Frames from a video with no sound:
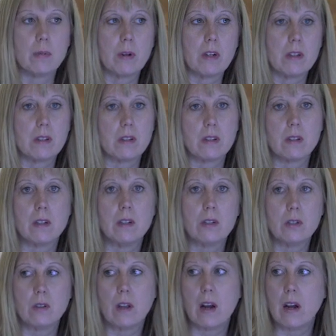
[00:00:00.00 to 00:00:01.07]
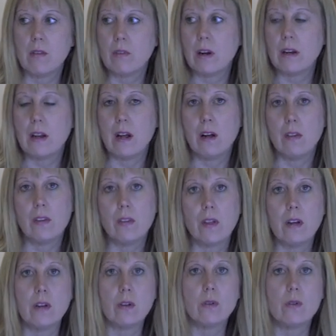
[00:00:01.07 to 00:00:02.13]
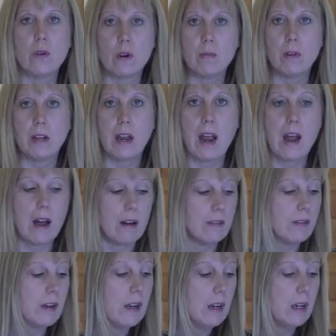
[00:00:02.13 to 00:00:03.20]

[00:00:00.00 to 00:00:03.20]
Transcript: because this is an issue they have right now that they don't normally have.